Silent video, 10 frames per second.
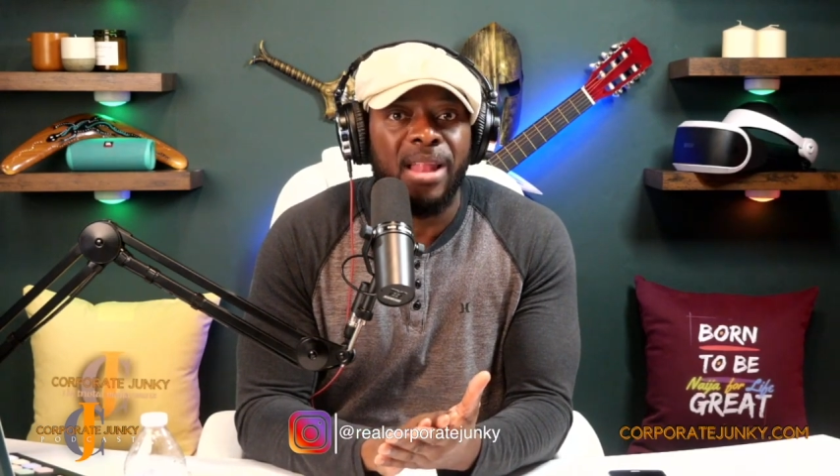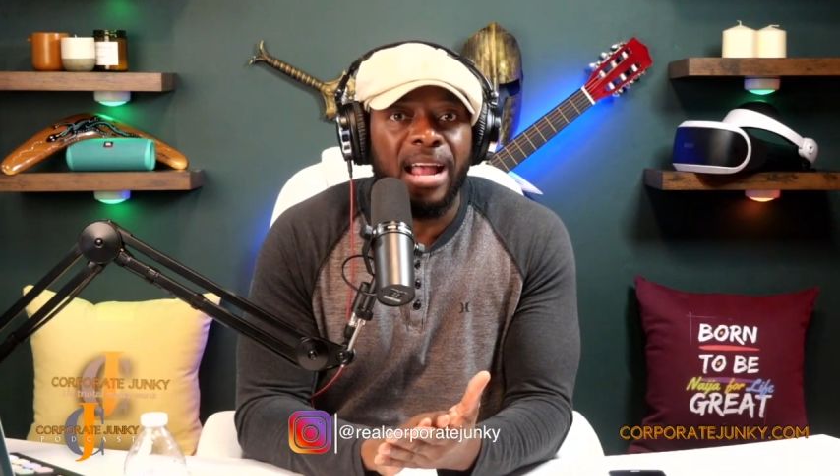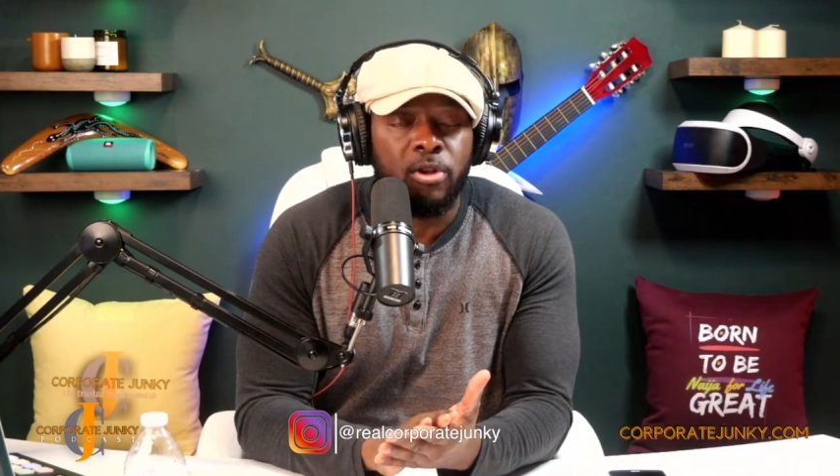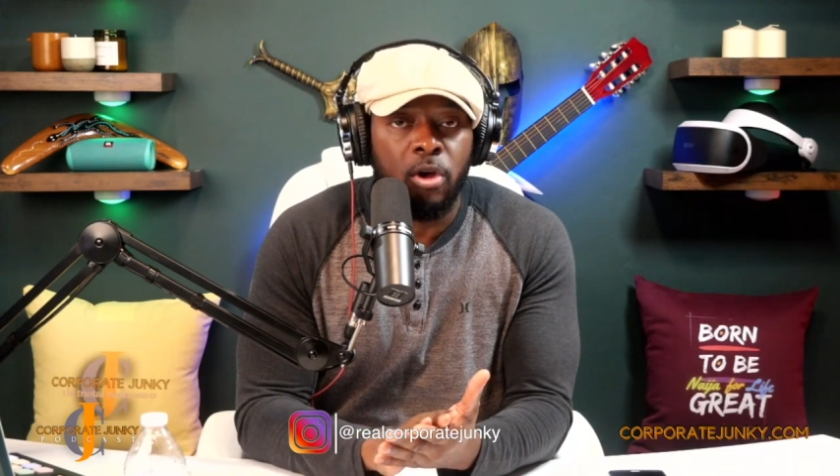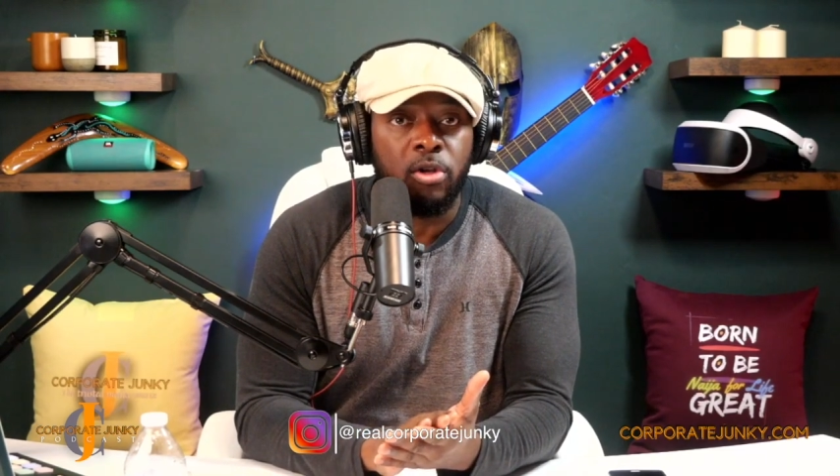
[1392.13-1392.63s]
of
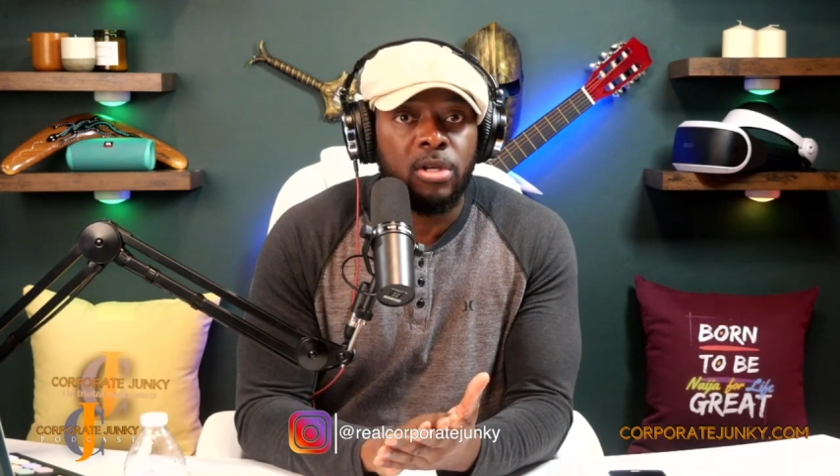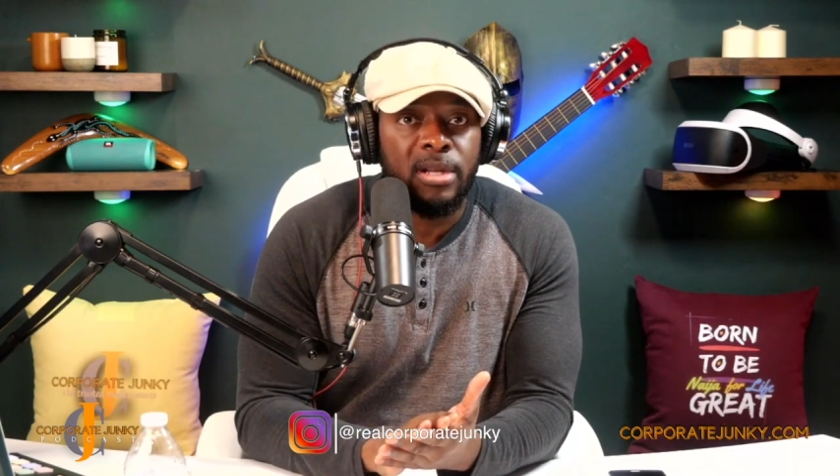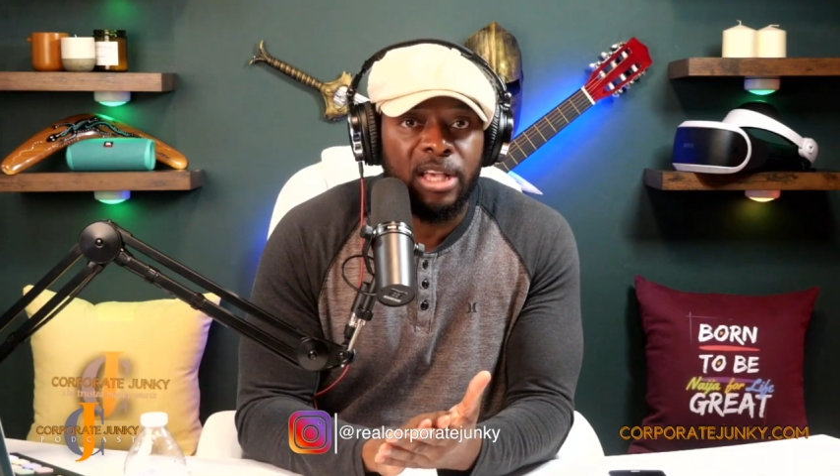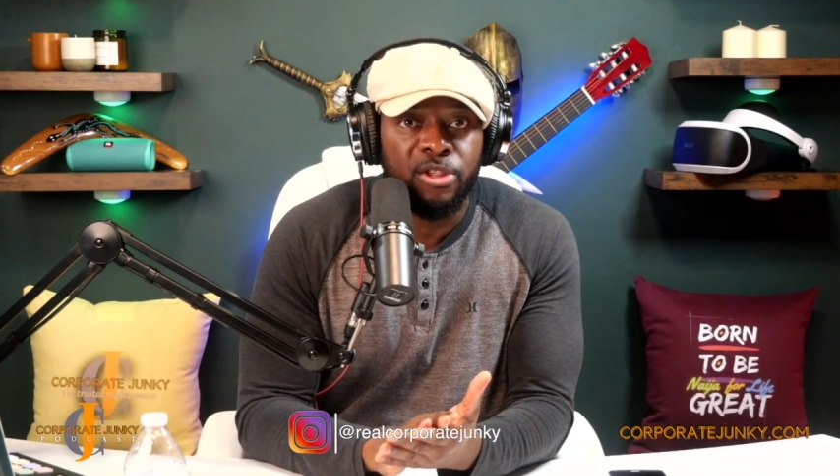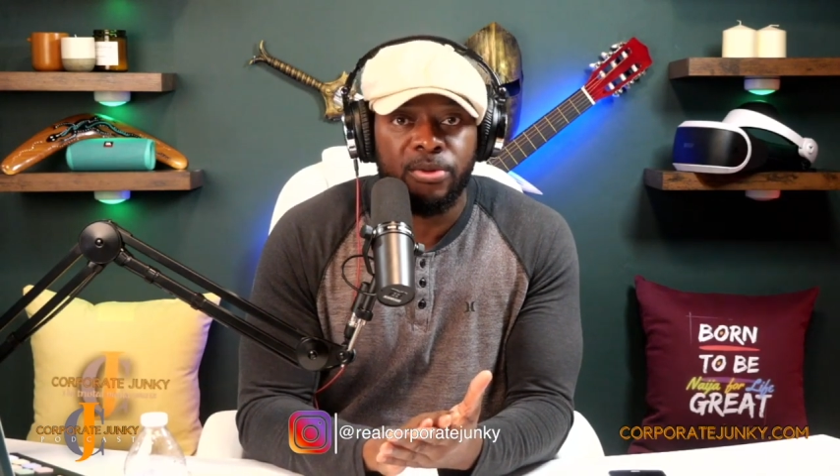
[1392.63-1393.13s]
black
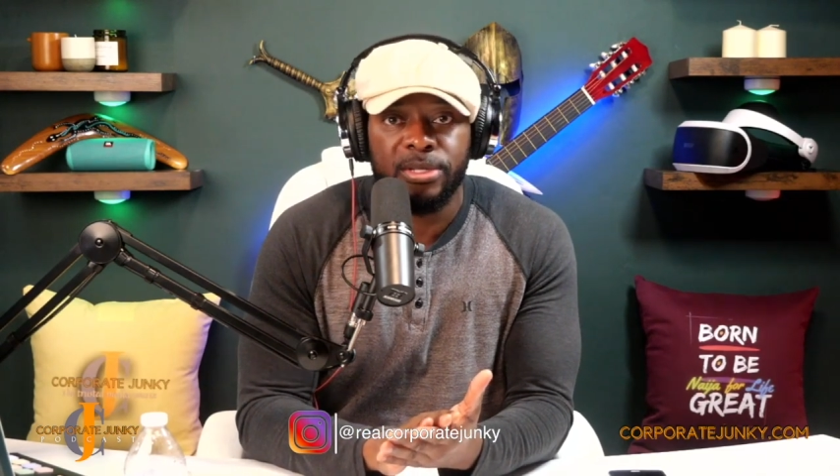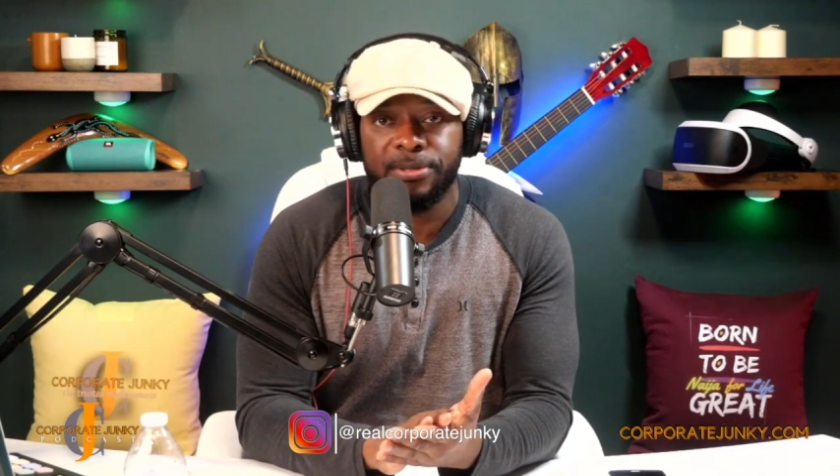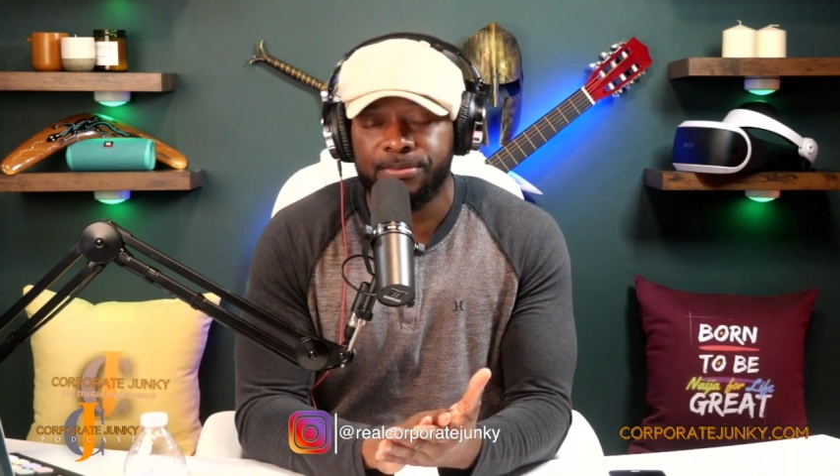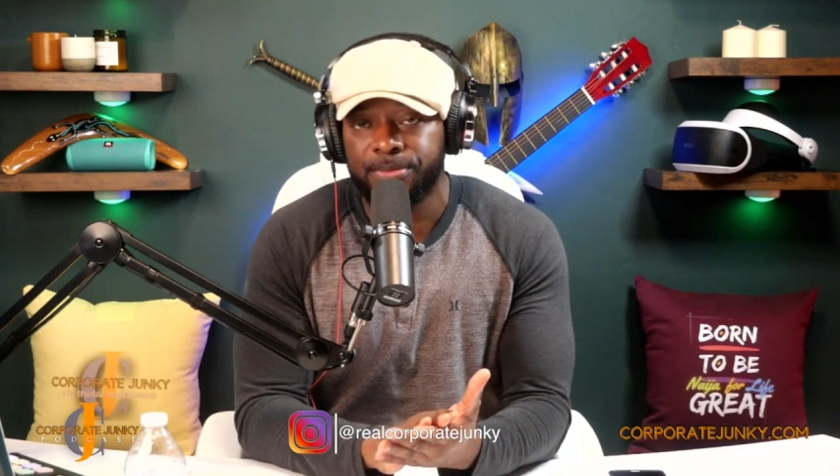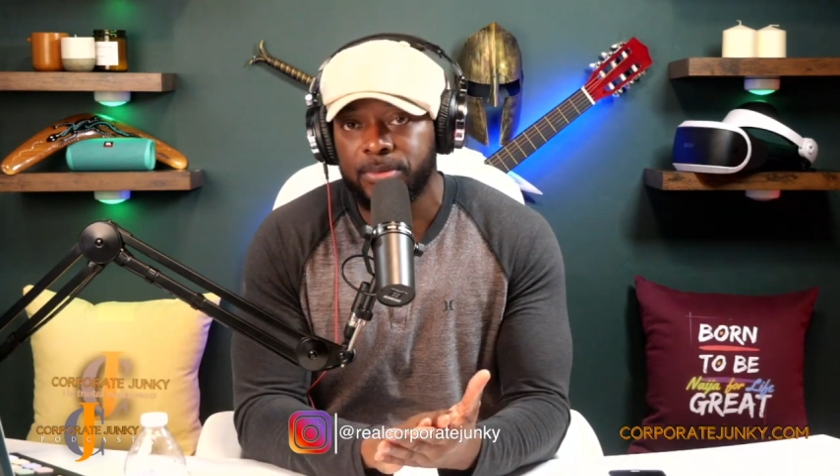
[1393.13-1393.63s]
doctors are
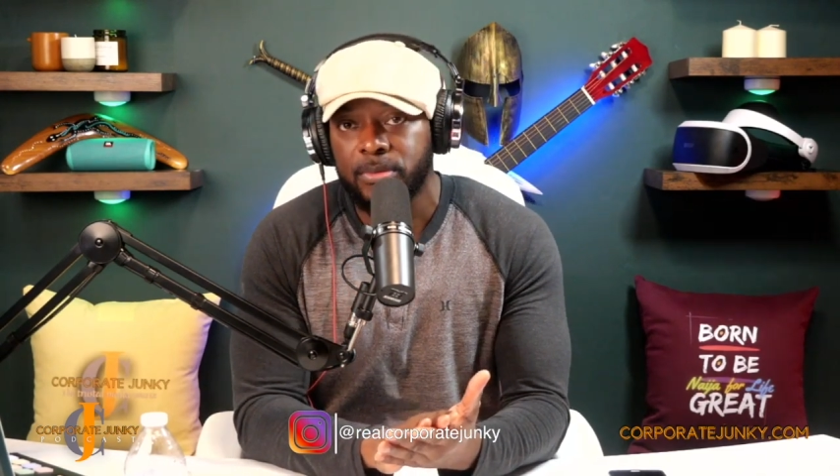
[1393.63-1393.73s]
Nigerians.